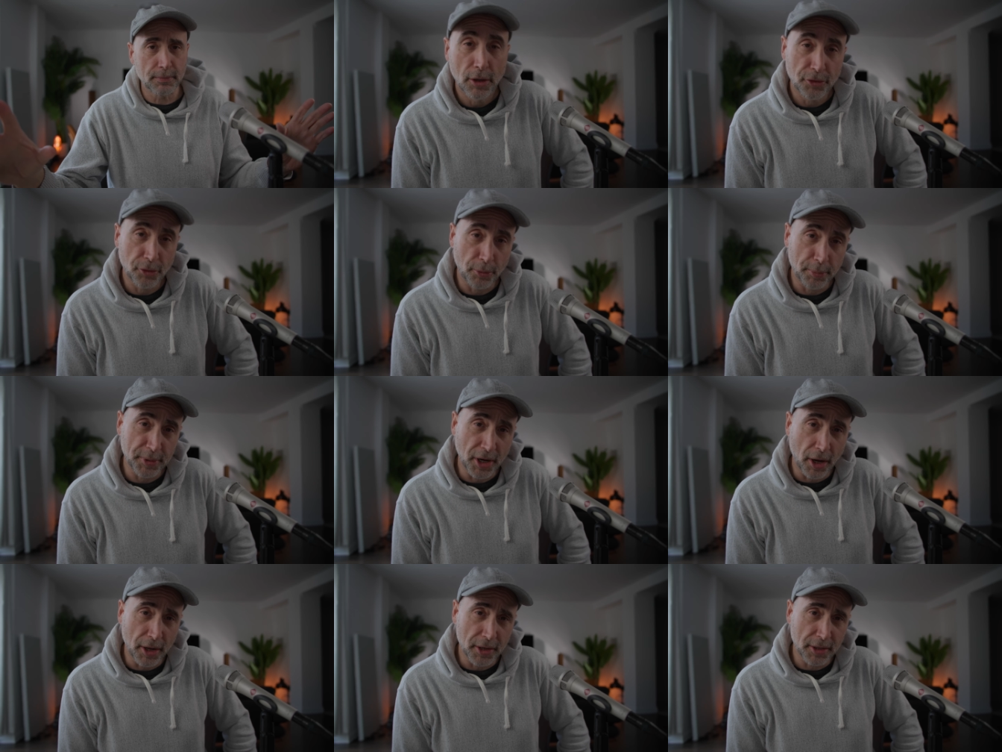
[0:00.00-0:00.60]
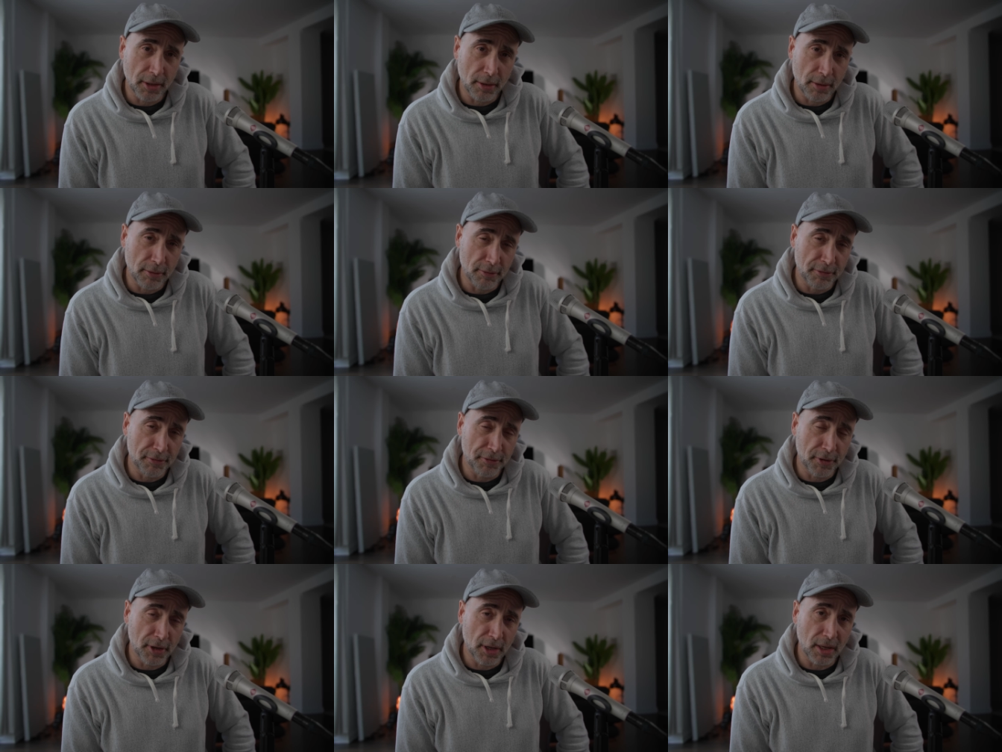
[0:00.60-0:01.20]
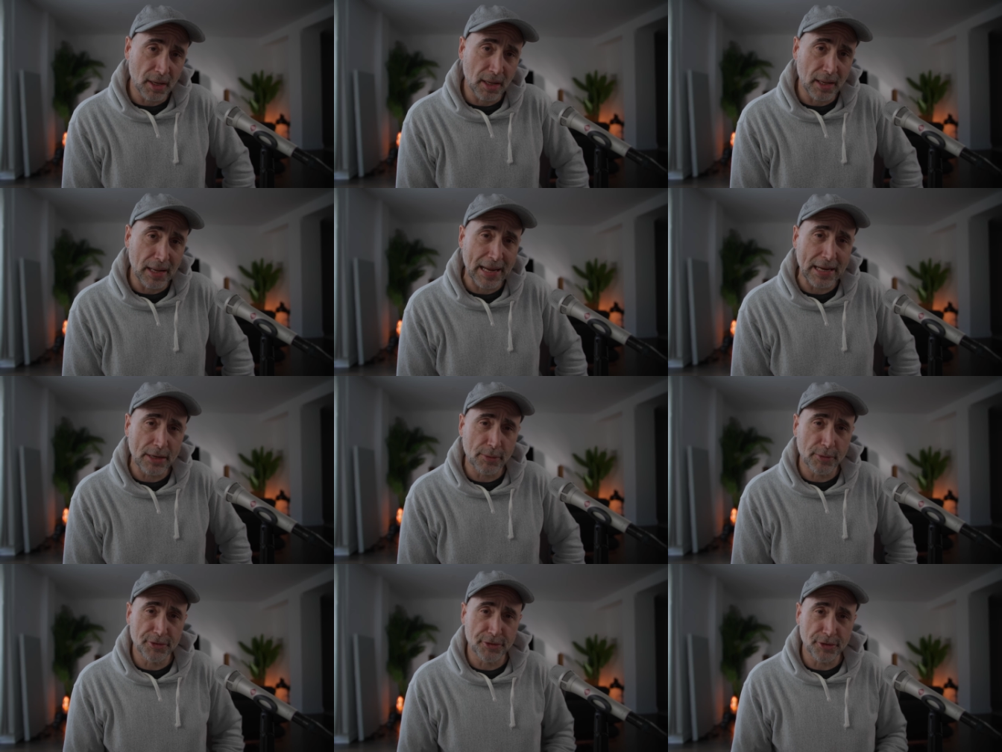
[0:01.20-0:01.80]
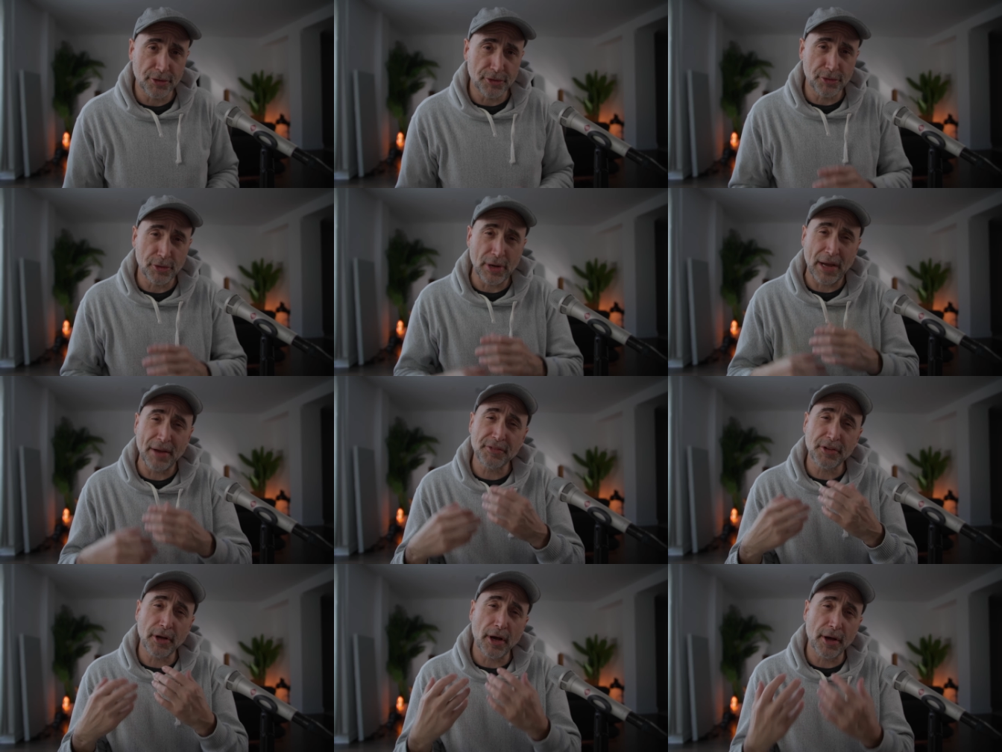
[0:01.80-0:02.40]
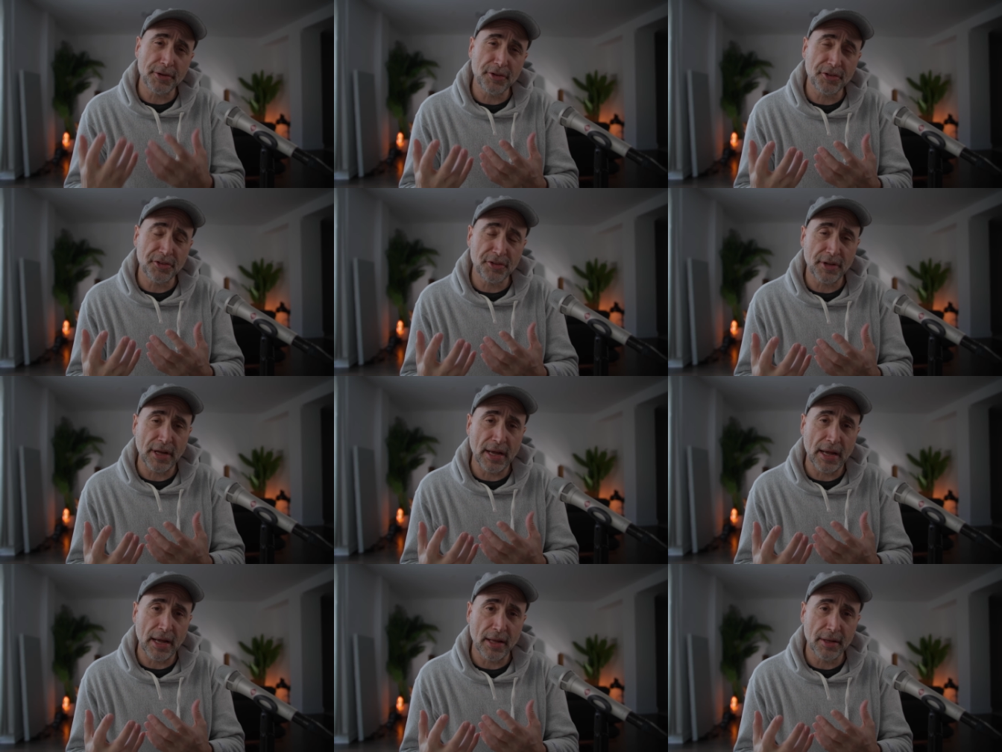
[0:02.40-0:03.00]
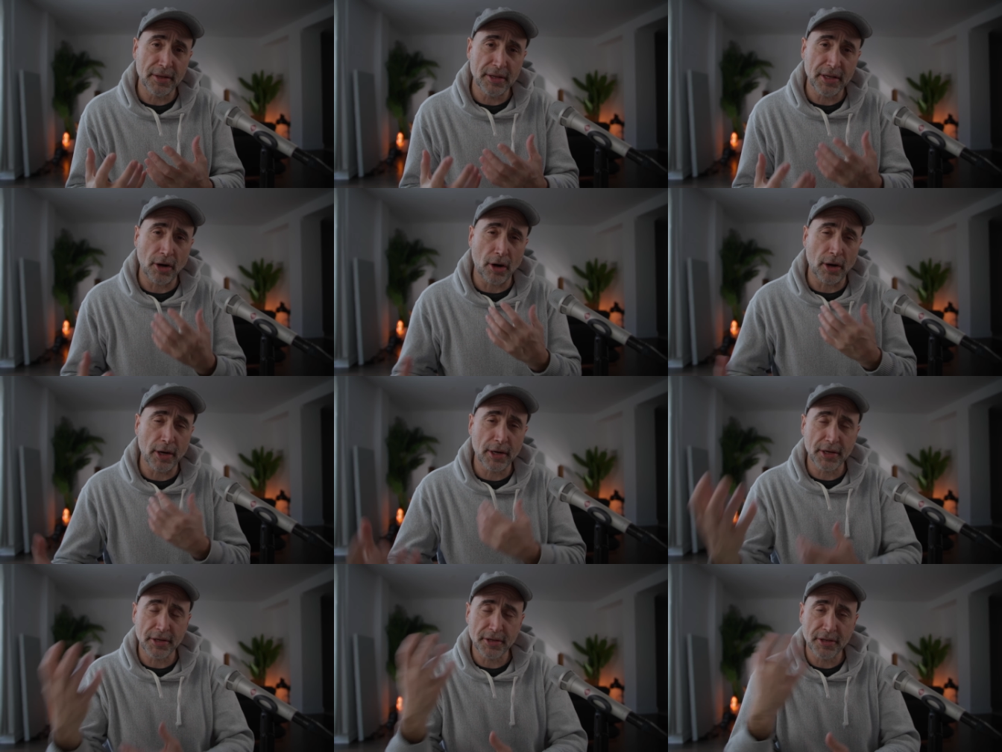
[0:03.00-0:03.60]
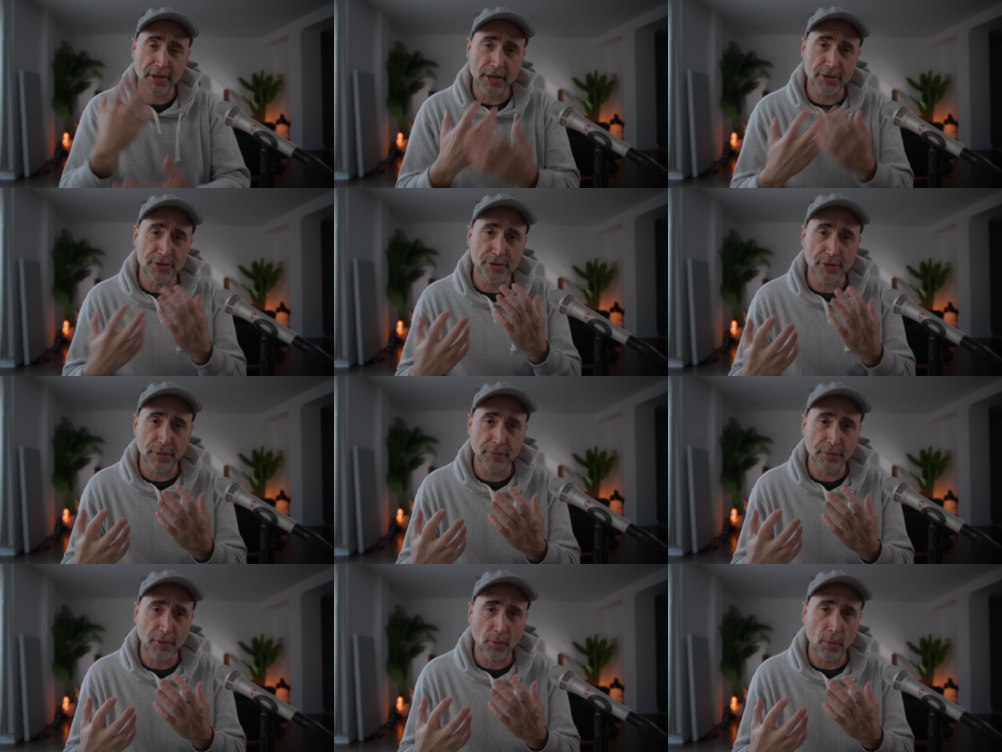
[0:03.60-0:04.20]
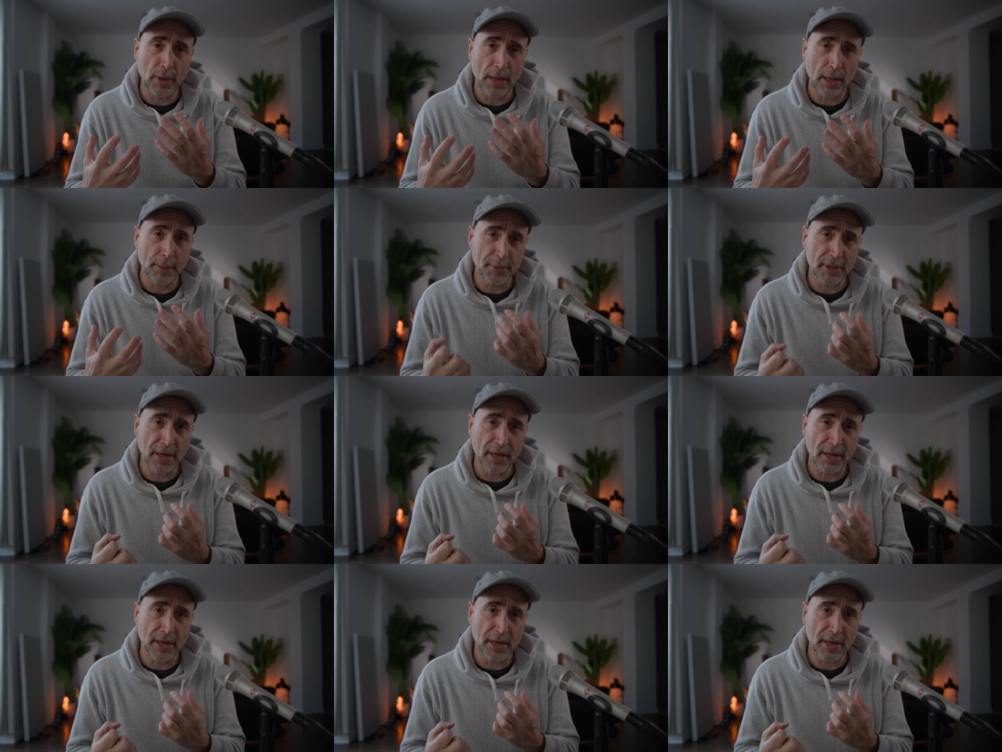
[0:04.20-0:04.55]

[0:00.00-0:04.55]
So, beyond the languages, you have to understand the architecture of the web.